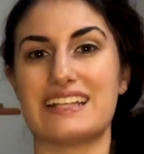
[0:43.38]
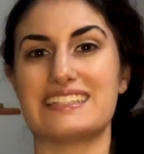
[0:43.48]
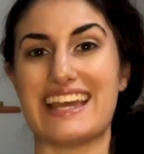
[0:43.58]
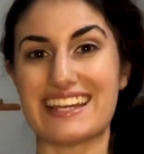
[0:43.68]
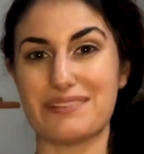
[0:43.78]

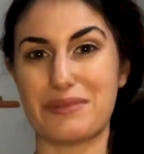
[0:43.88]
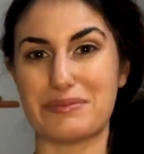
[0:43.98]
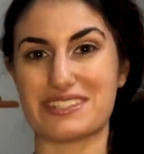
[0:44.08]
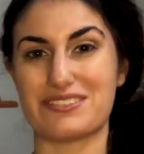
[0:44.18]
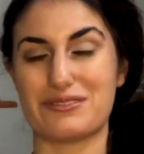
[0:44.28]
Take a
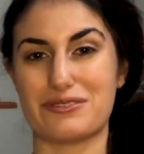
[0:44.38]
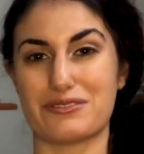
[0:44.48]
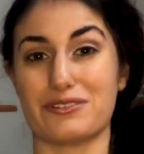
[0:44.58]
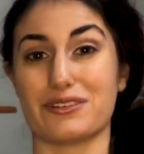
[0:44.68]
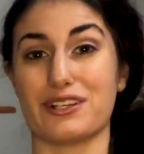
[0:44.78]
moment to
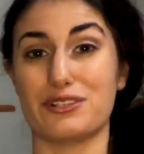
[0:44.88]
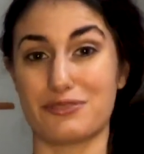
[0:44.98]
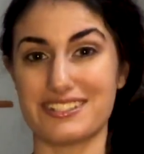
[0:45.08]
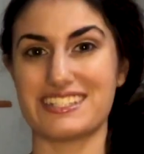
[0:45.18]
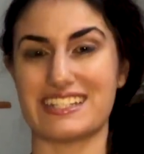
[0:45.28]
Google your
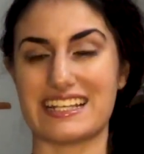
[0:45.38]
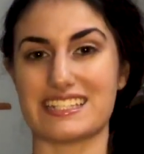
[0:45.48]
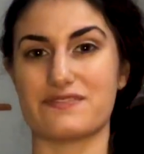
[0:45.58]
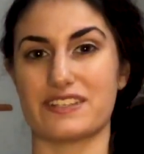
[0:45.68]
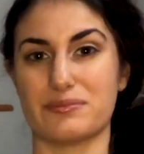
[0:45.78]
state's
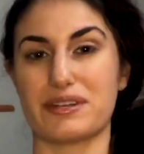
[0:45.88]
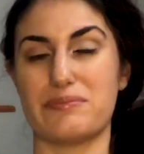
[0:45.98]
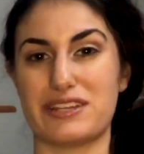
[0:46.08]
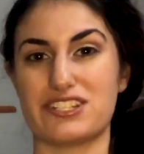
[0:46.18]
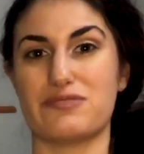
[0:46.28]
Film
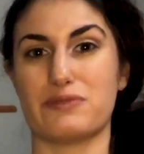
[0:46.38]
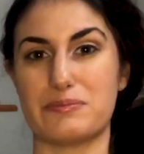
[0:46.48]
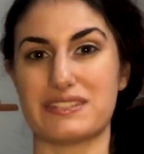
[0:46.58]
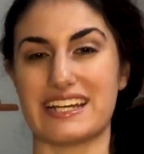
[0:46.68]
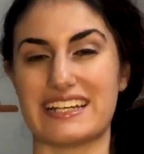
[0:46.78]
Commission
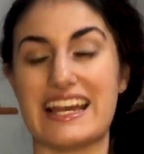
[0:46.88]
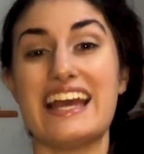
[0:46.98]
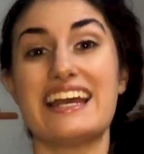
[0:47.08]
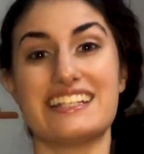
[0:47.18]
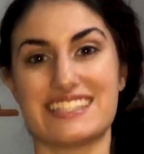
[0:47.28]
website
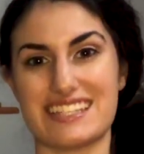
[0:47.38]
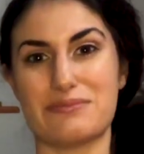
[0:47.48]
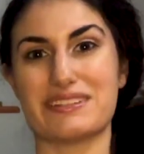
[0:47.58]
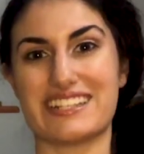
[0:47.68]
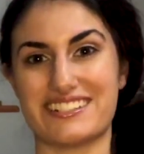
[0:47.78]
and see
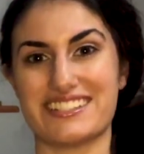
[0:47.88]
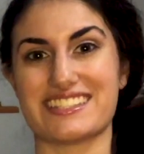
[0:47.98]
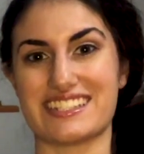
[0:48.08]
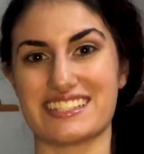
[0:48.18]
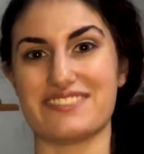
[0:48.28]
what their
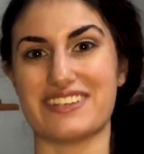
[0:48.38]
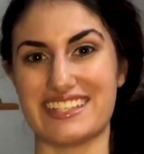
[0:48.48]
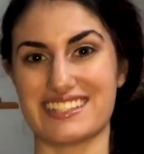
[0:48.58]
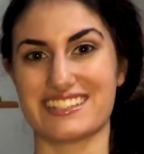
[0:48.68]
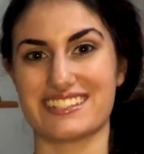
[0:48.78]
incentive
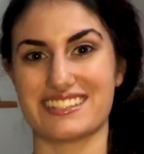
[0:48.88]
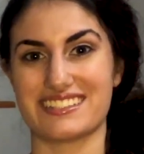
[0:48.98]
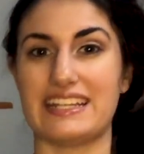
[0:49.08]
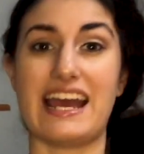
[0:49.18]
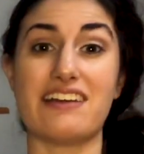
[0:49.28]
is.
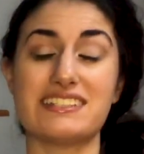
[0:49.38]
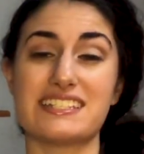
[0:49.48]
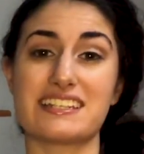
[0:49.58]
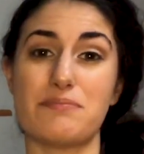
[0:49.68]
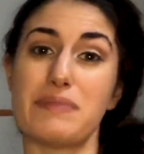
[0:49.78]
And how does it
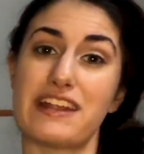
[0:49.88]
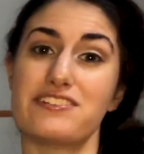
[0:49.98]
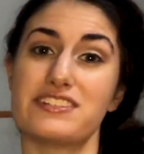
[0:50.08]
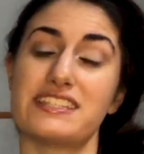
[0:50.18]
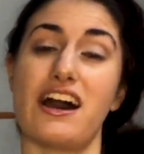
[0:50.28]
compare
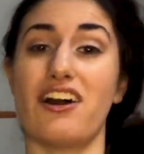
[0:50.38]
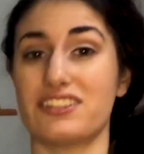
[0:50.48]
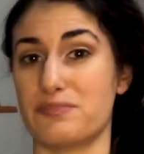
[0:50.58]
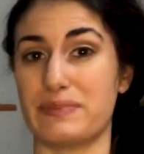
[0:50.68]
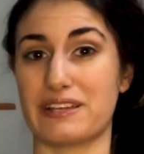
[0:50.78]
to the
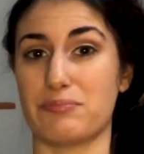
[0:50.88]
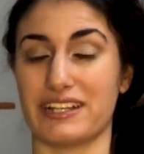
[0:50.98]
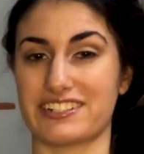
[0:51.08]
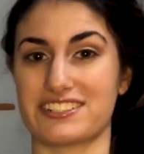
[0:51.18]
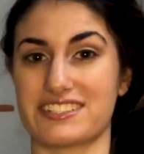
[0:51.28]
other big
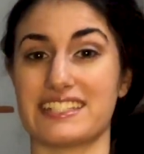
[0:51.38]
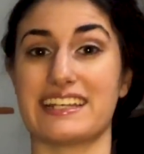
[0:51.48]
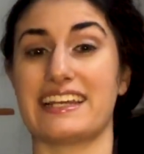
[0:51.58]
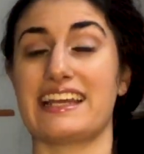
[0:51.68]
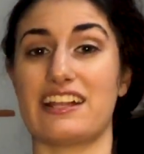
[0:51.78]
players like
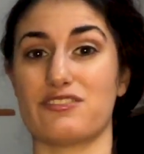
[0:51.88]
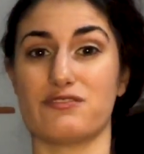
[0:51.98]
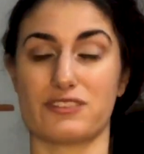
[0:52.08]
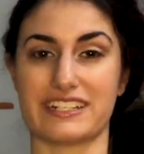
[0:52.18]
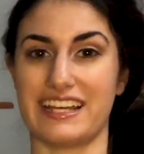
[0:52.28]

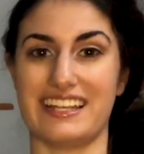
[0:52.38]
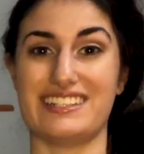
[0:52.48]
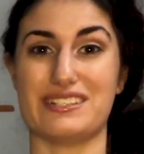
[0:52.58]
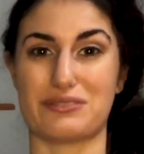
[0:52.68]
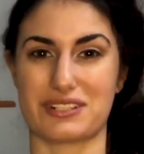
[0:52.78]
California and
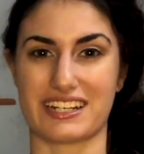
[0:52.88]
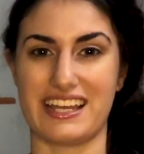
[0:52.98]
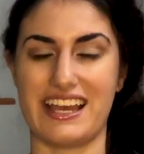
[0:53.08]
New York?